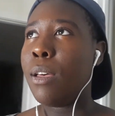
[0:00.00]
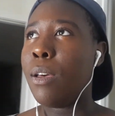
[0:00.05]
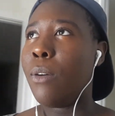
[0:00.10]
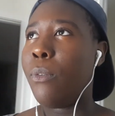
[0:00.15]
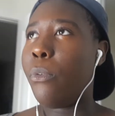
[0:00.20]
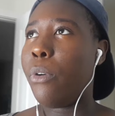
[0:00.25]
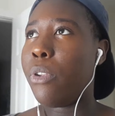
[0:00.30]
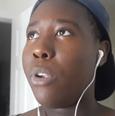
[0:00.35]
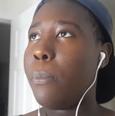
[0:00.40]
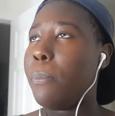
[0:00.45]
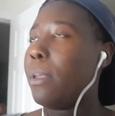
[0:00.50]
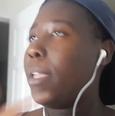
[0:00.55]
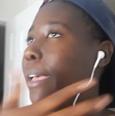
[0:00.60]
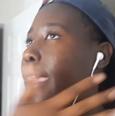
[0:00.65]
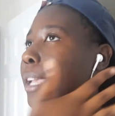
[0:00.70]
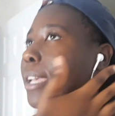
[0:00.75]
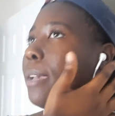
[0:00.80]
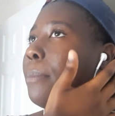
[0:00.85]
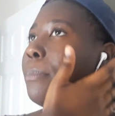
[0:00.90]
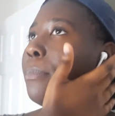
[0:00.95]
whether it be
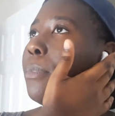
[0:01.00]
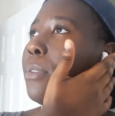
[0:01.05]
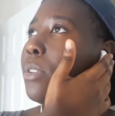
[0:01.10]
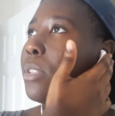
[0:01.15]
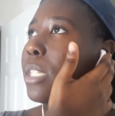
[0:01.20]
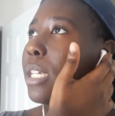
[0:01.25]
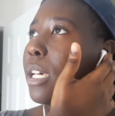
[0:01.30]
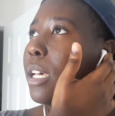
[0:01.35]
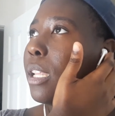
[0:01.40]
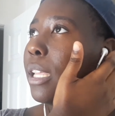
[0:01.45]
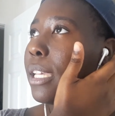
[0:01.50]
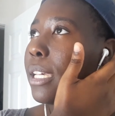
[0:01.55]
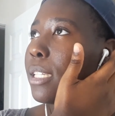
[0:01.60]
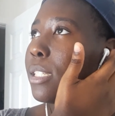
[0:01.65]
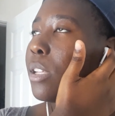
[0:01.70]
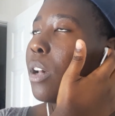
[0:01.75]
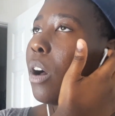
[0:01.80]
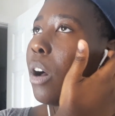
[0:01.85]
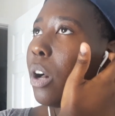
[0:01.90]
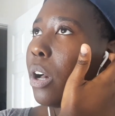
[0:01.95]
like a music, like a
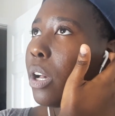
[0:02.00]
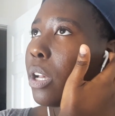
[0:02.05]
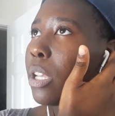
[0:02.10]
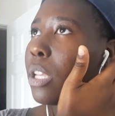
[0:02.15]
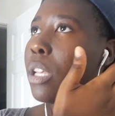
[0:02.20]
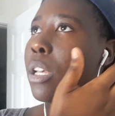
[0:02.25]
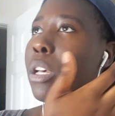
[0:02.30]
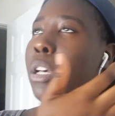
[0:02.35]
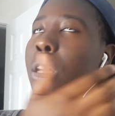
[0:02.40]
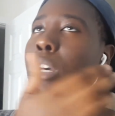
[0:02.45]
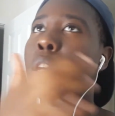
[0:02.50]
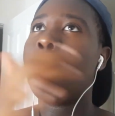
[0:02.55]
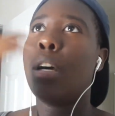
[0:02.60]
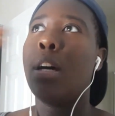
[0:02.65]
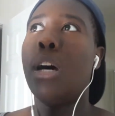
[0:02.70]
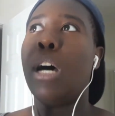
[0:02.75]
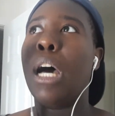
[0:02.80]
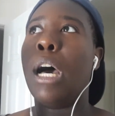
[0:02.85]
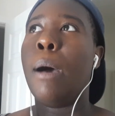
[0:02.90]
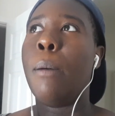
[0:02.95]
song,
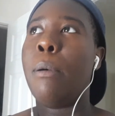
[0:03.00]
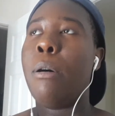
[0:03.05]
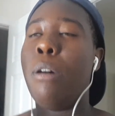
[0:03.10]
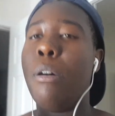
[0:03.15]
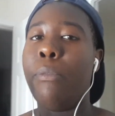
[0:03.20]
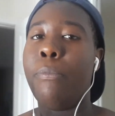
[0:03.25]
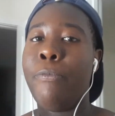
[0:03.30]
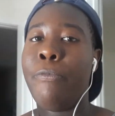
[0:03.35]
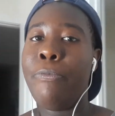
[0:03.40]
a